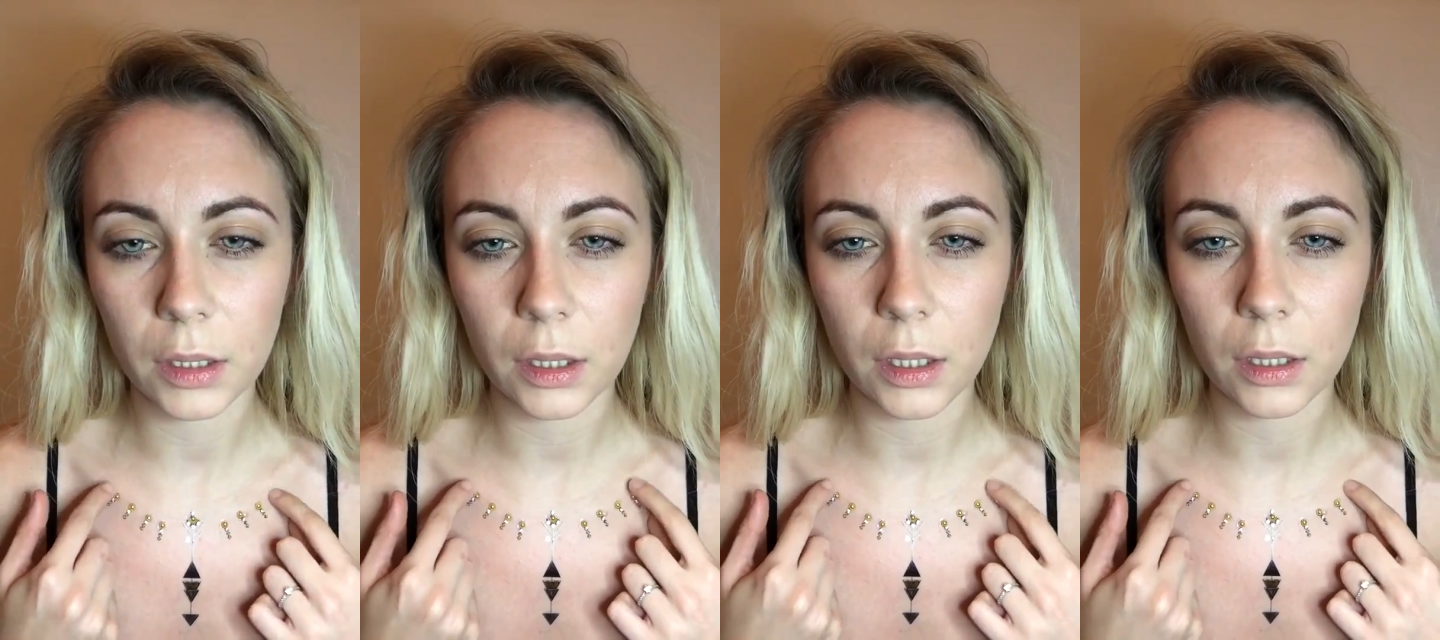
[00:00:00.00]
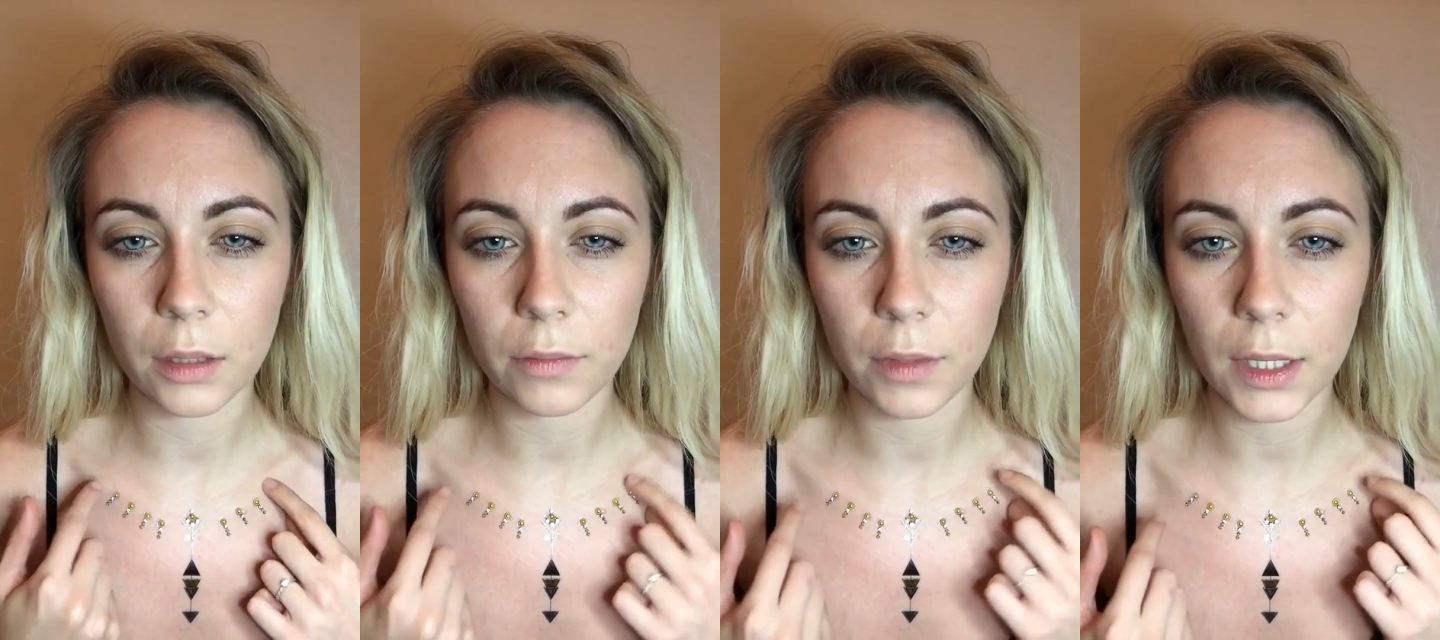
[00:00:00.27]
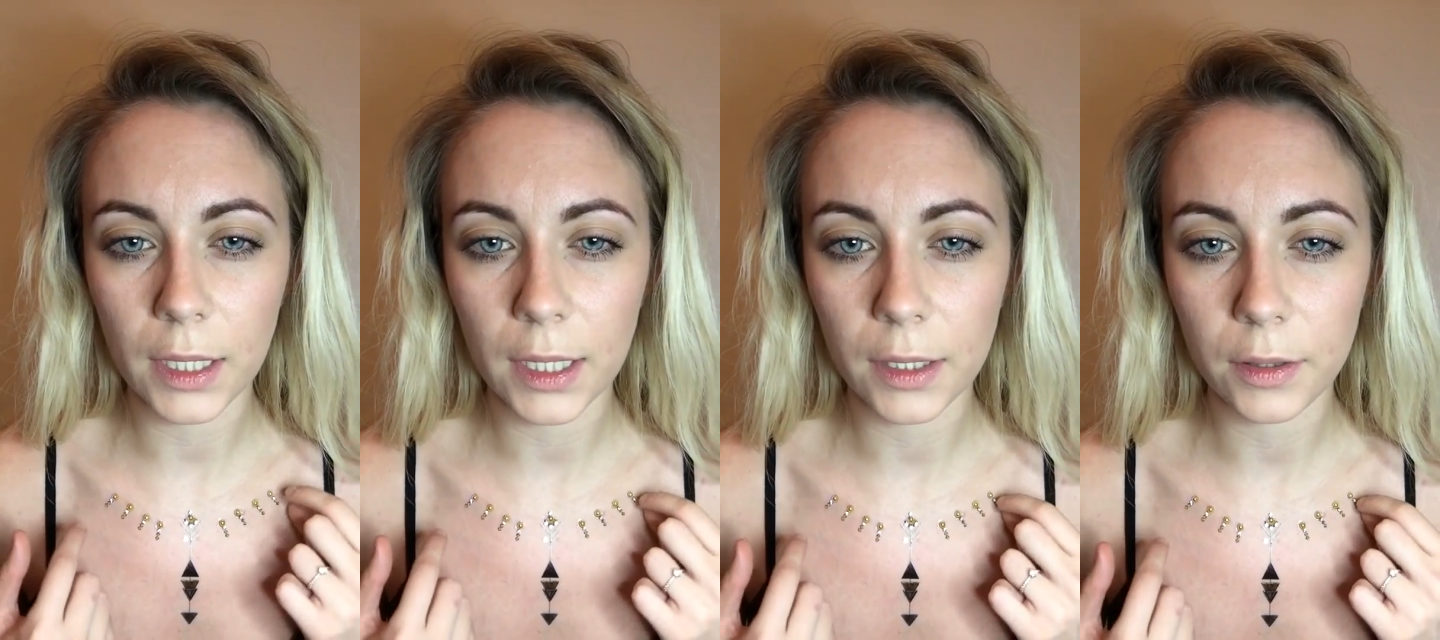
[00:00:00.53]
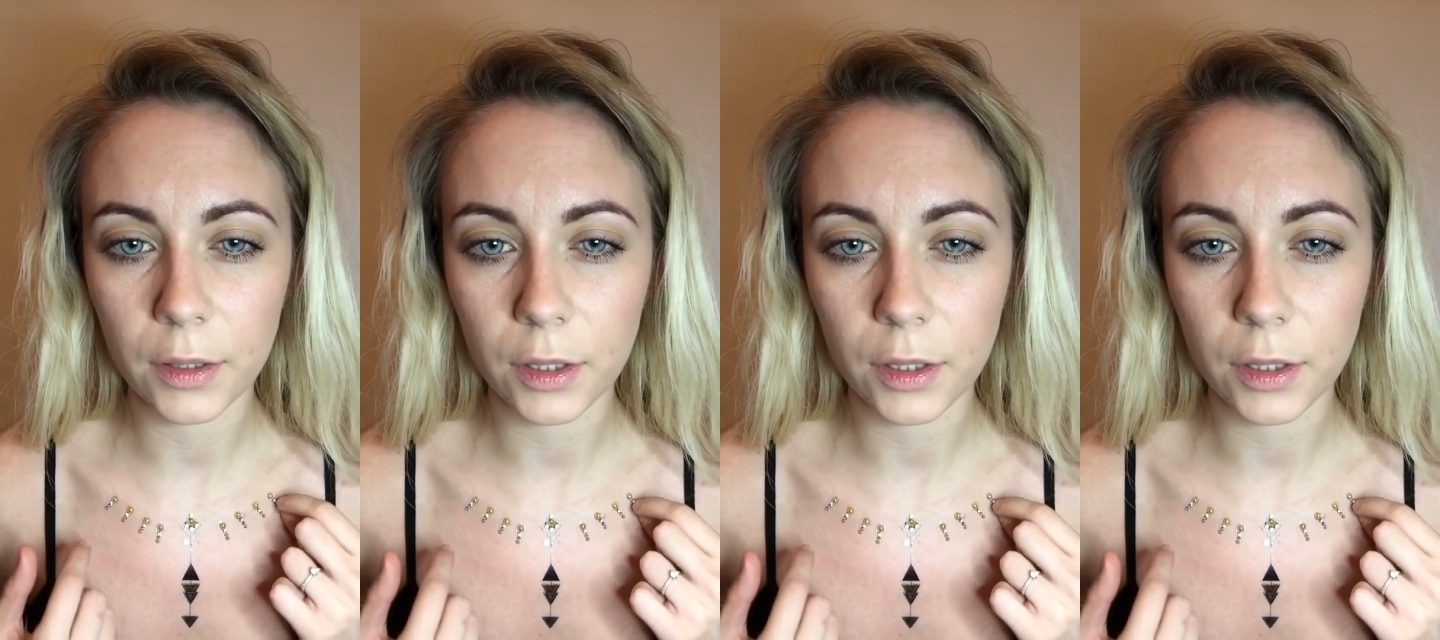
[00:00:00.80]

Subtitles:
I kind of let